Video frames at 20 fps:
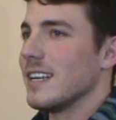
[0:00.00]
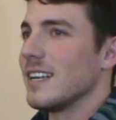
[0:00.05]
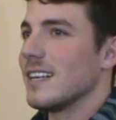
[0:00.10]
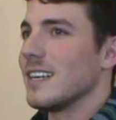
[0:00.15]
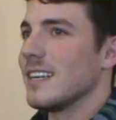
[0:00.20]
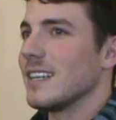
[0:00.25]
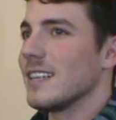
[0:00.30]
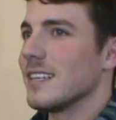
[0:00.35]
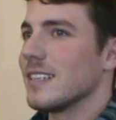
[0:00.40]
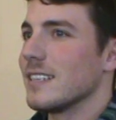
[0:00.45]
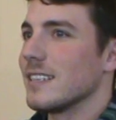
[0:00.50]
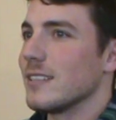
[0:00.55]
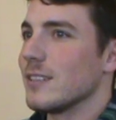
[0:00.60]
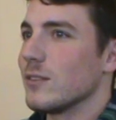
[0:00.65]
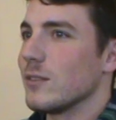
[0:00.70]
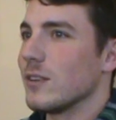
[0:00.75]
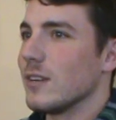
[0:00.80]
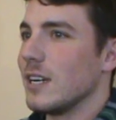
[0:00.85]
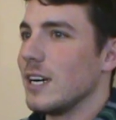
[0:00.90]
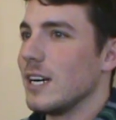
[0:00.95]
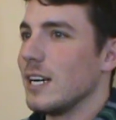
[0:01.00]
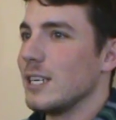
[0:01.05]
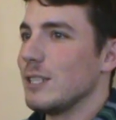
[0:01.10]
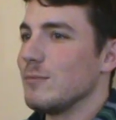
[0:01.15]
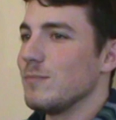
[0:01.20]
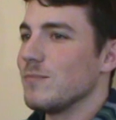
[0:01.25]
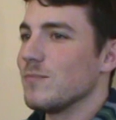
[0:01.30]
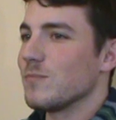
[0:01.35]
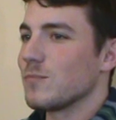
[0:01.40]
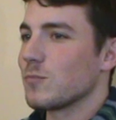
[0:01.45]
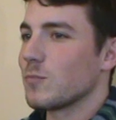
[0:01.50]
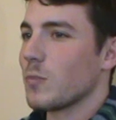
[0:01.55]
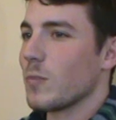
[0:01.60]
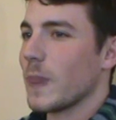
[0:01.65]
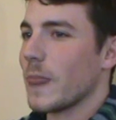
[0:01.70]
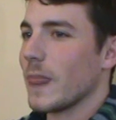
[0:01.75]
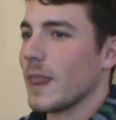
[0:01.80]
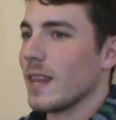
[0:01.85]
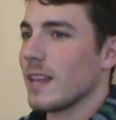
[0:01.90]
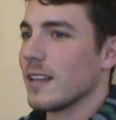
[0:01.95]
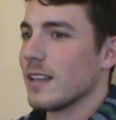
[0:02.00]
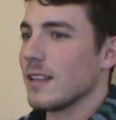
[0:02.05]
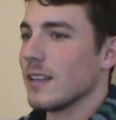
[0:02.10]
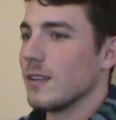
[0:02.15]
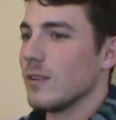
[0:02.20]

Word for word: uh, um, At all?